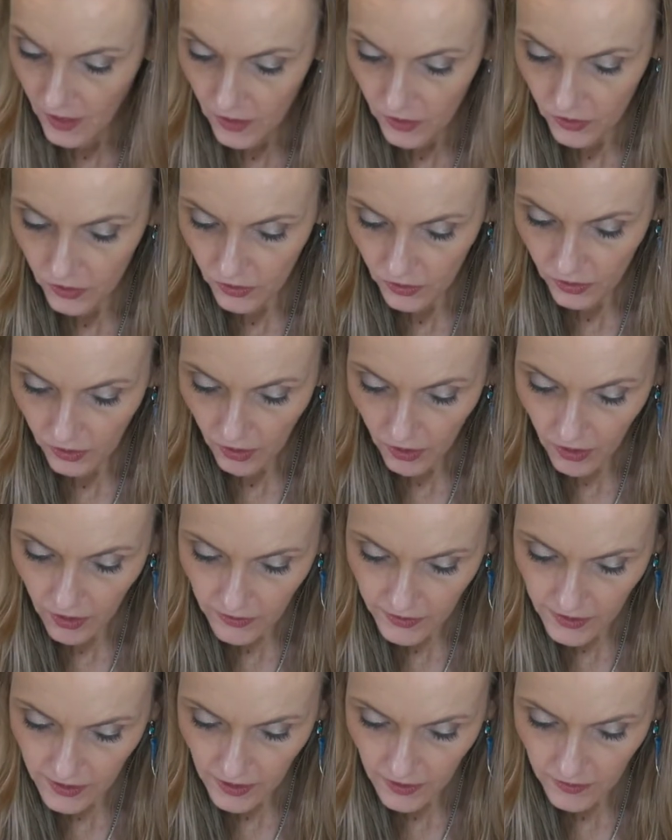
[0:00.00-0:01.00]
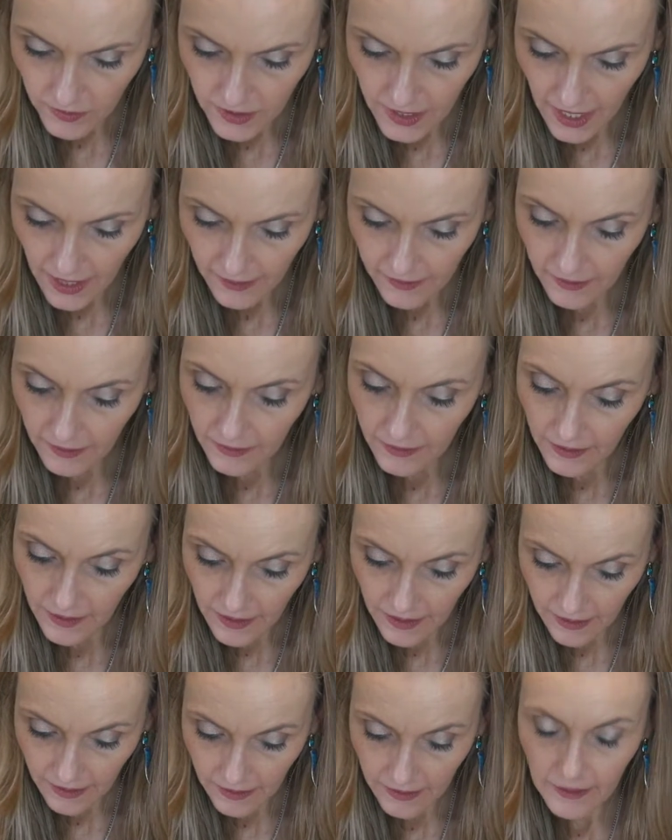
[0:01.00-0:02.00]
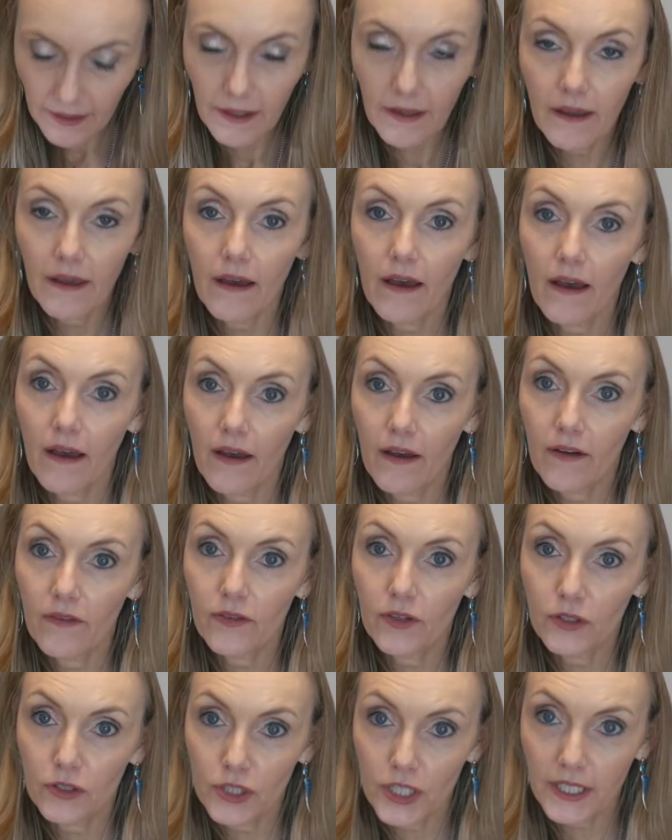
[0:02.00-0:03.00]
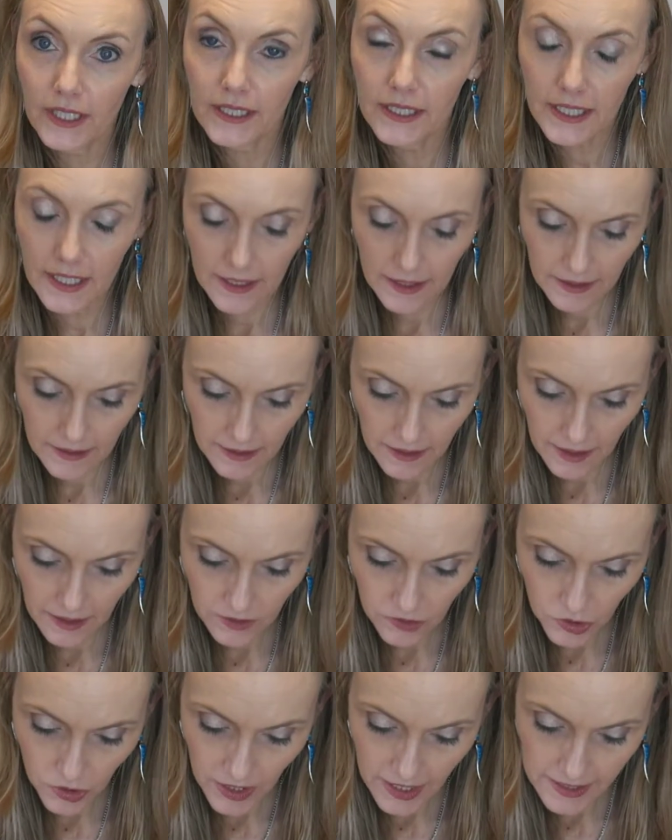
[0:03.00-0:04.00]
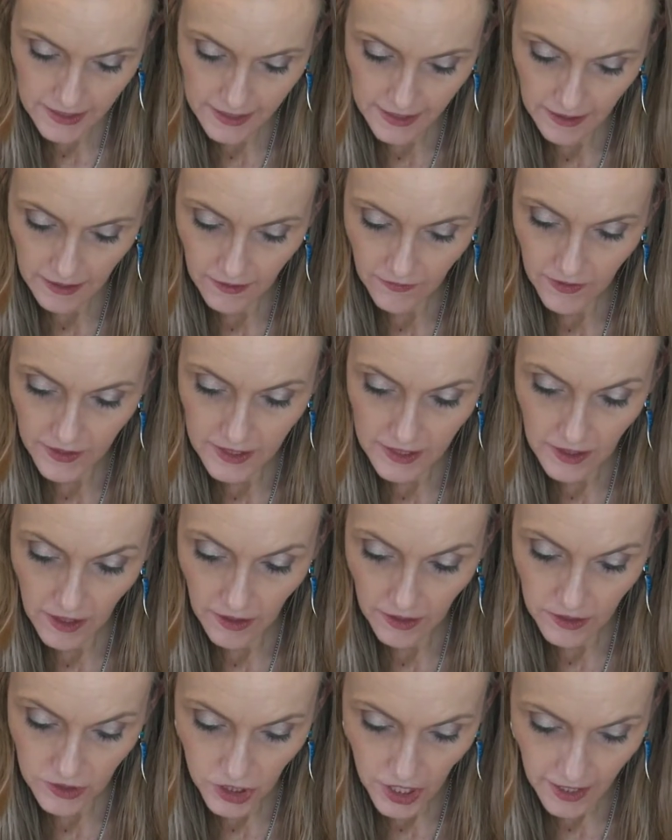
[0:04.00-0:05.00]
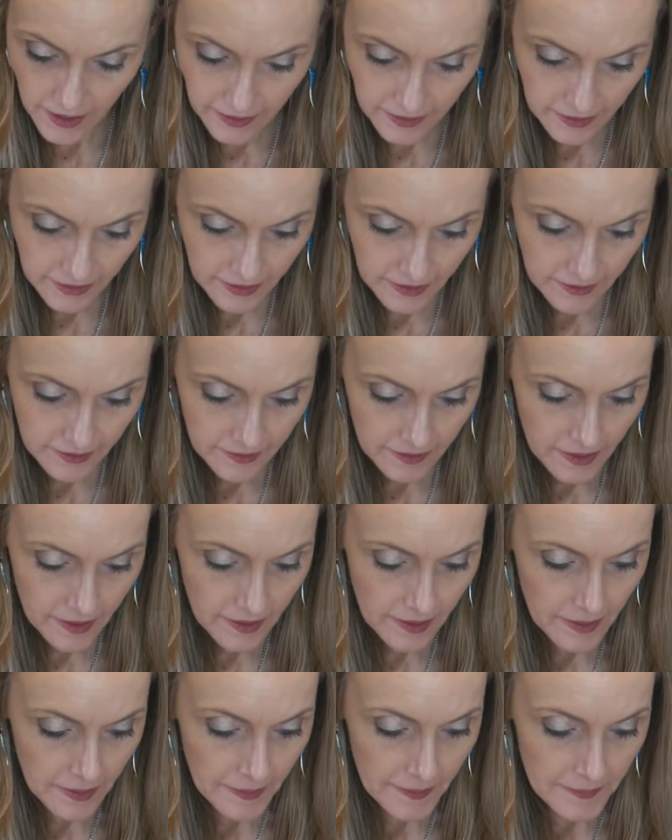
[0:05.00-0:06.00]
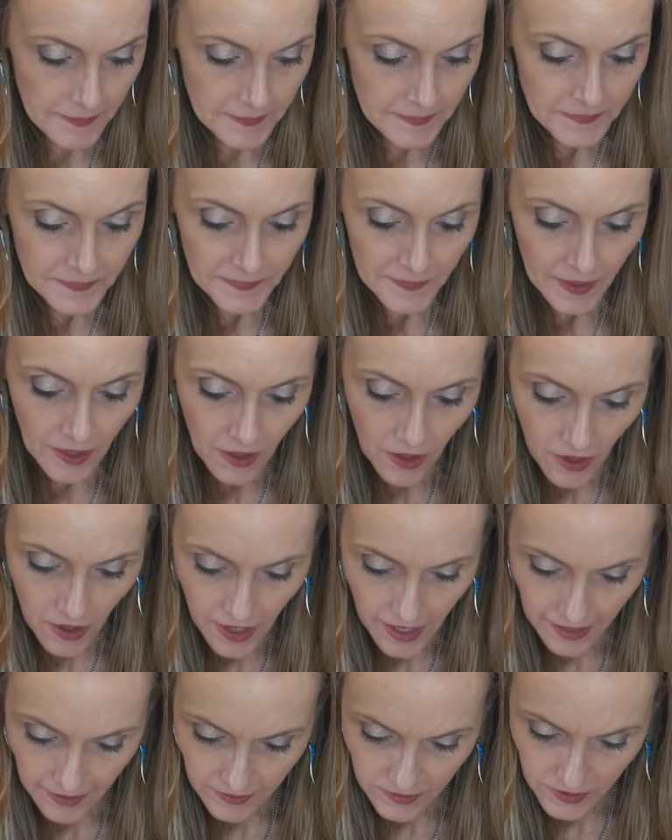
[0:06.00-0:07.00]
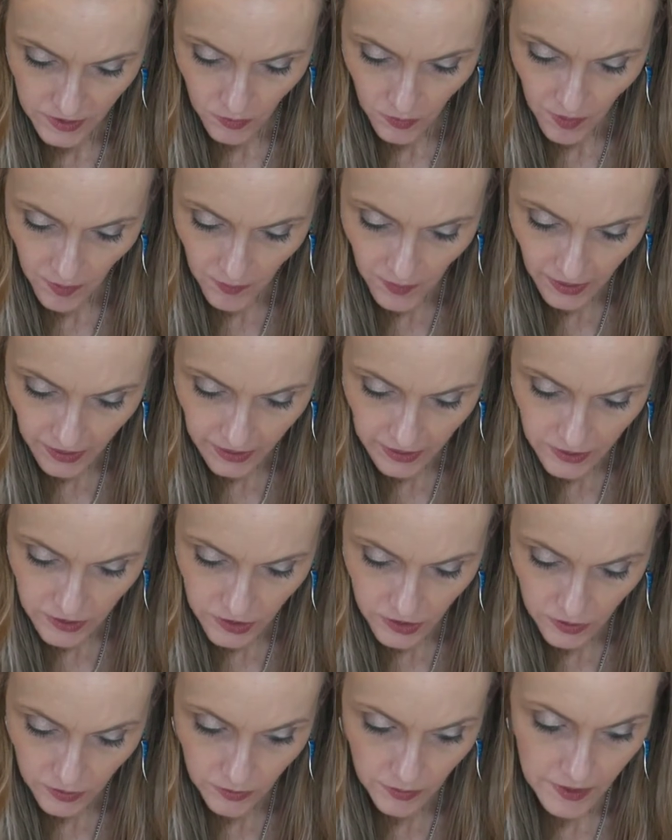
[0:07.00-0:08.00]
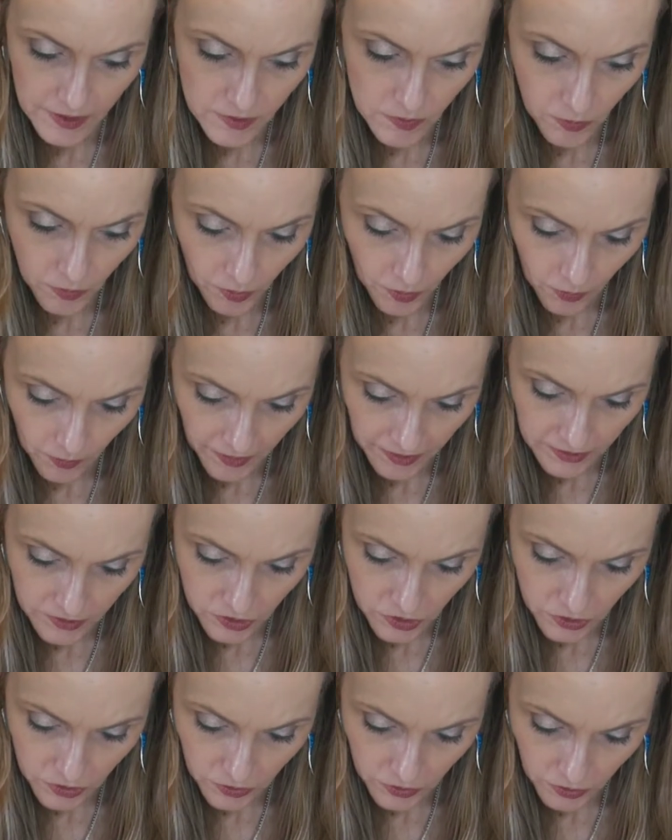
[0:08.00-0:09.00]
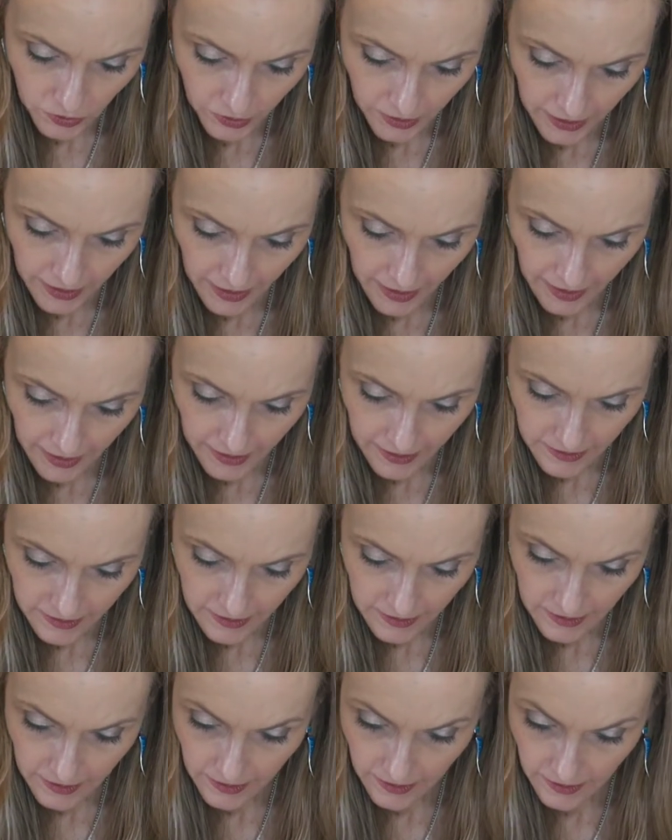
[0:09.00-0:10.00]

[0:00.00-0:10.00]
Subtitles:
You could also take the lid of your chicken tin and trace it if it's not a jagged lid. Alright, so what we're going to do is we're going to create